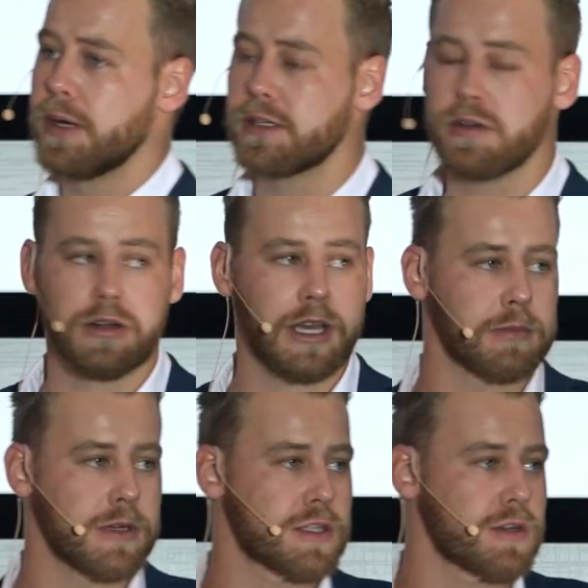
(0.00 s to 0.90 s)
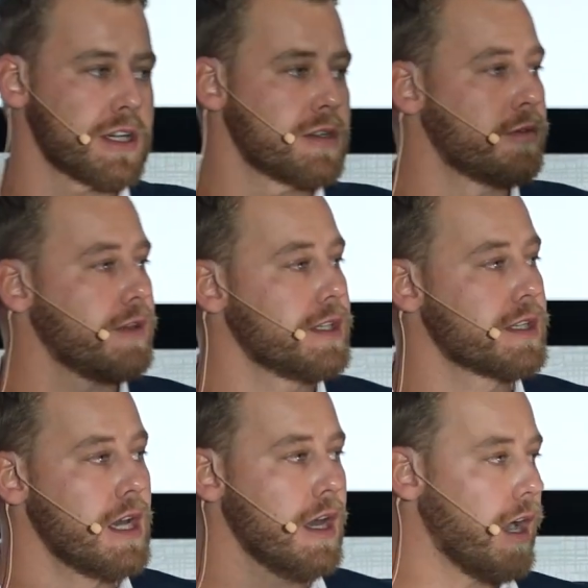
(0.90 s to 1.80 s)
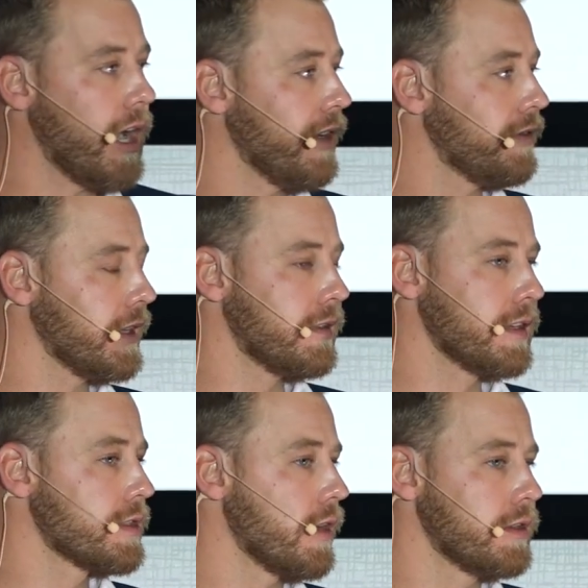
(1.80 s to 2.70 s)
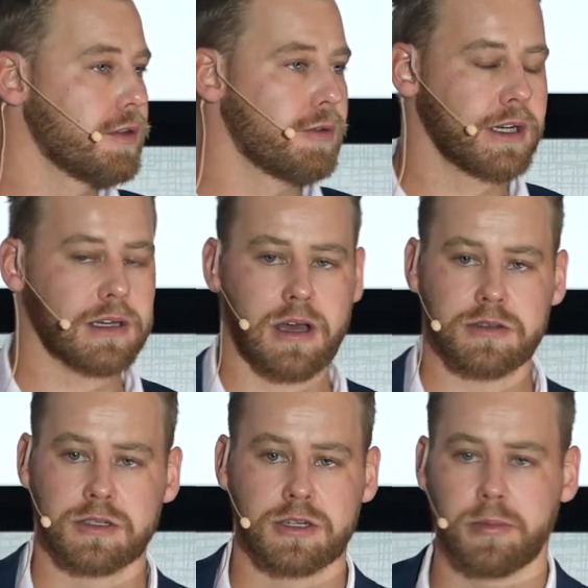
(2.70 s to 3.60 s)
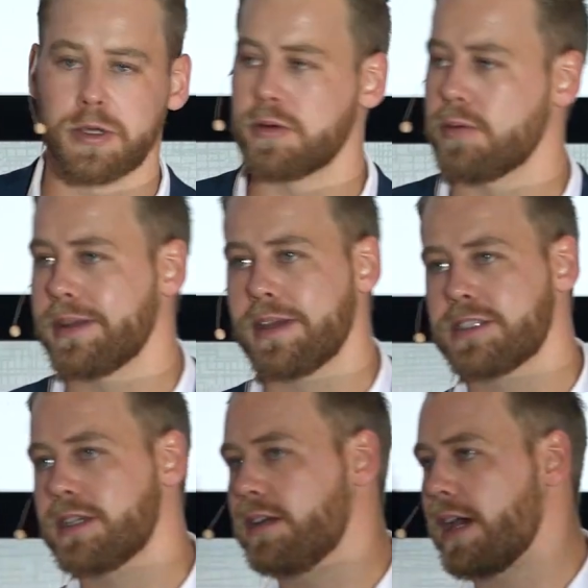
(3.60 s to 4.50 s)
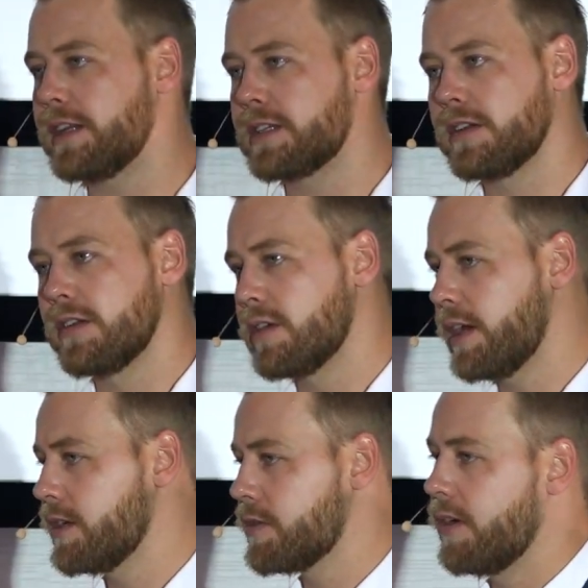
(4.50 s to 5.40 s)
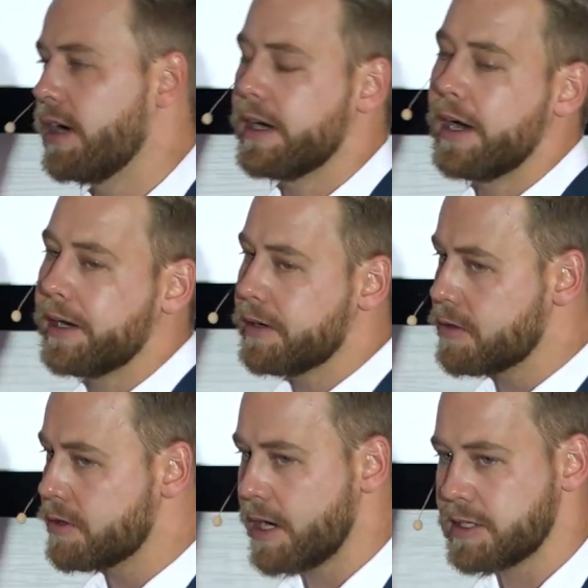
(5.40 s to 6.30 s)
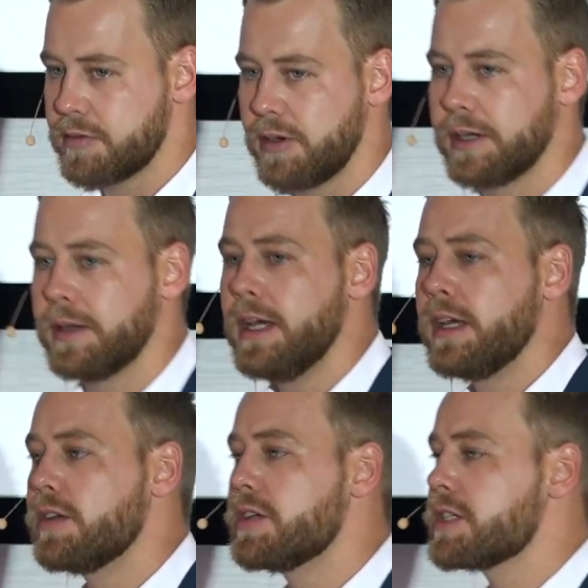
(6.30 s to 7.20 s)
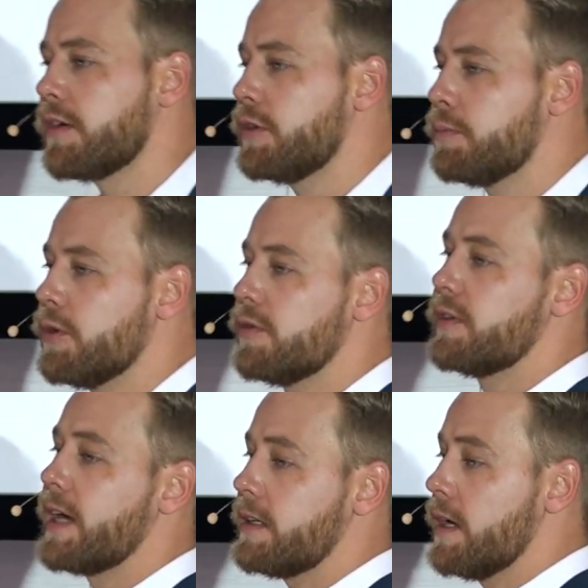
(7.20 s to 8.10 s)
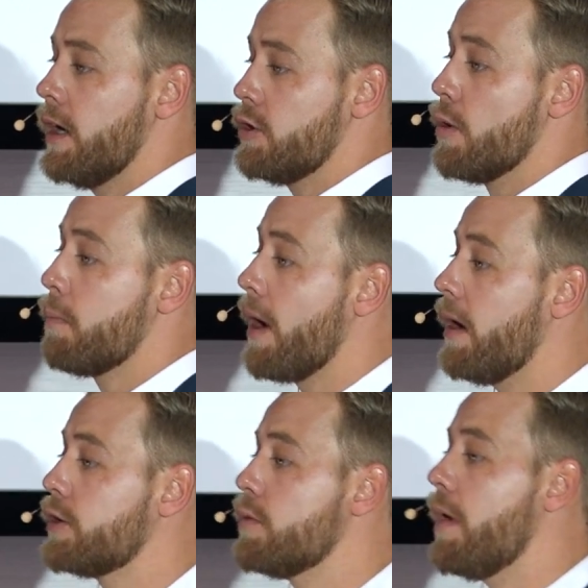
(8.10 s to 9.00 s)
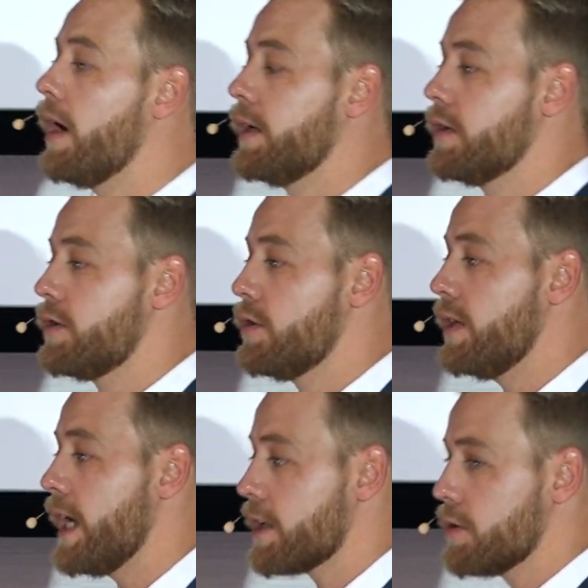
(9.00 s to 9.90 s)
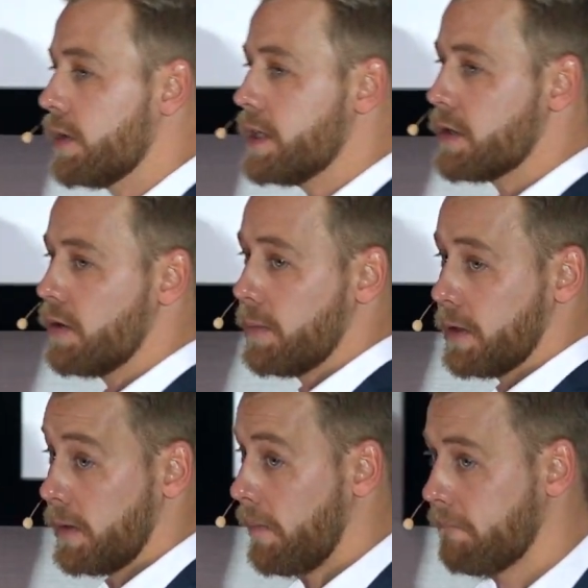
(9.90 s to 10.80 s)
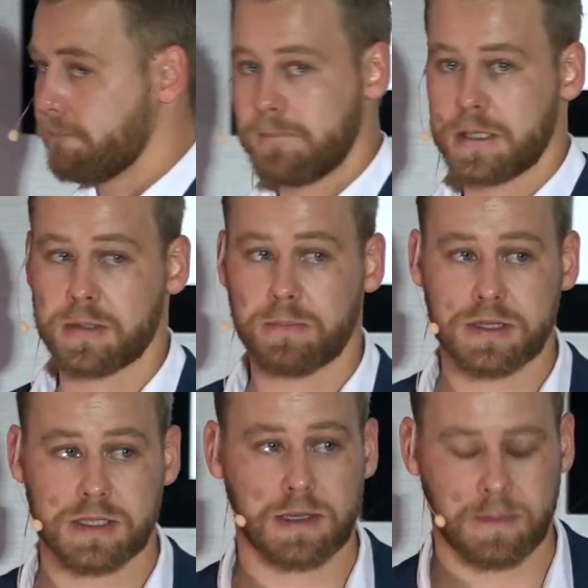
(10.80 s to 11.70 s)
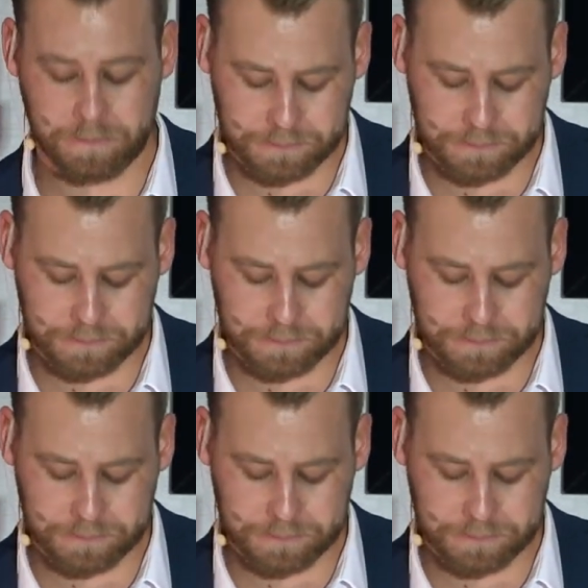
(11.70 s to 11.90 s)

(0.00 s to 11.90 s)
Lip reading: But on administration fees, I've had things go to the Rental Housing Tribunal where they've said 800 Rand is fine, 900 Rand is fine. You just have to prove that you applied your mind to the actual lease agreement. Simple as that.